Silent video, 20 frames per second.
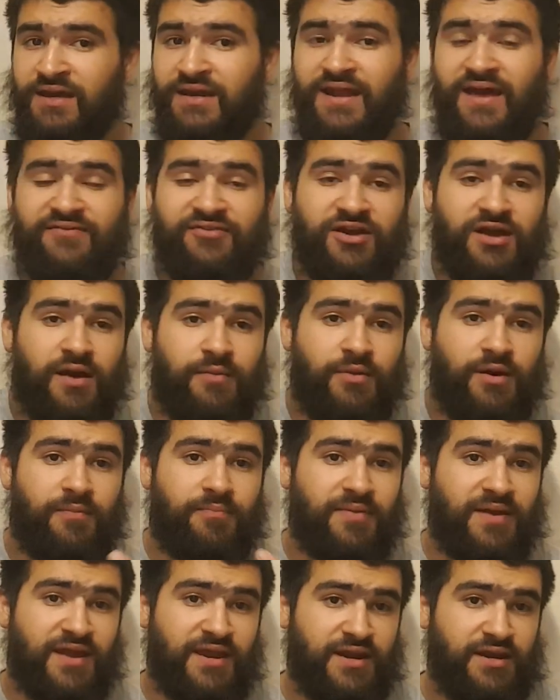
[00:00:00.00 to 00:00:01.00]
to have it come
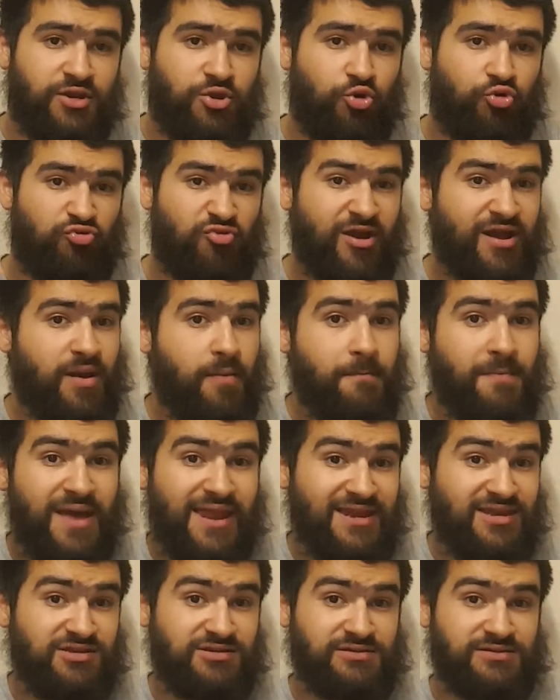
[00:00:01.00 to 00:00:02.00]
up in your
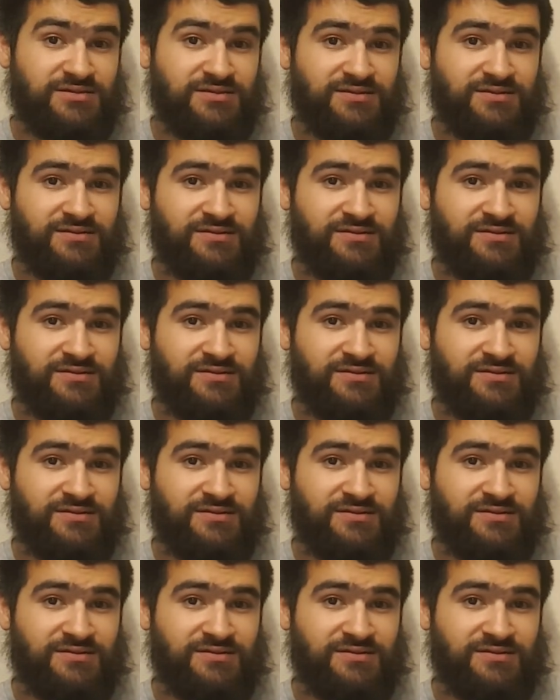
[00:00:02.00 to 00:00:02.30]
recommended.